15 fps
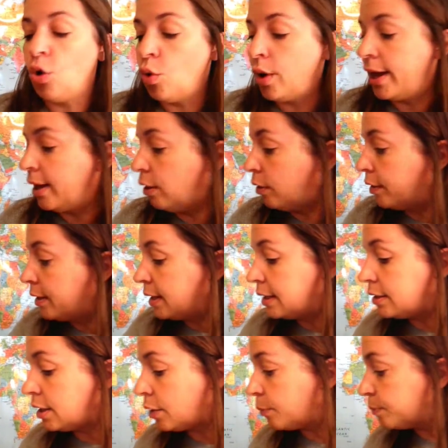oil.
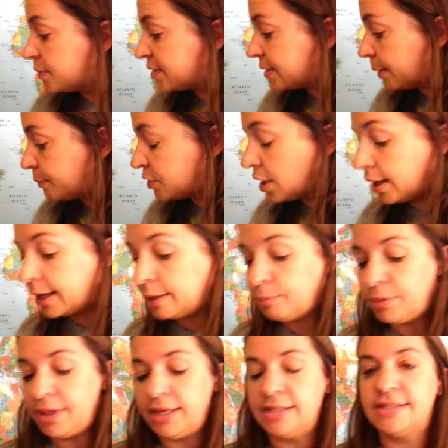No, stop talking,
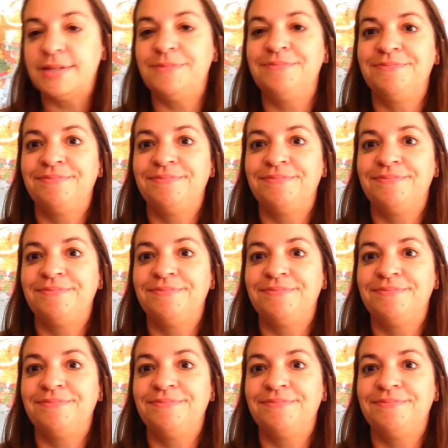please.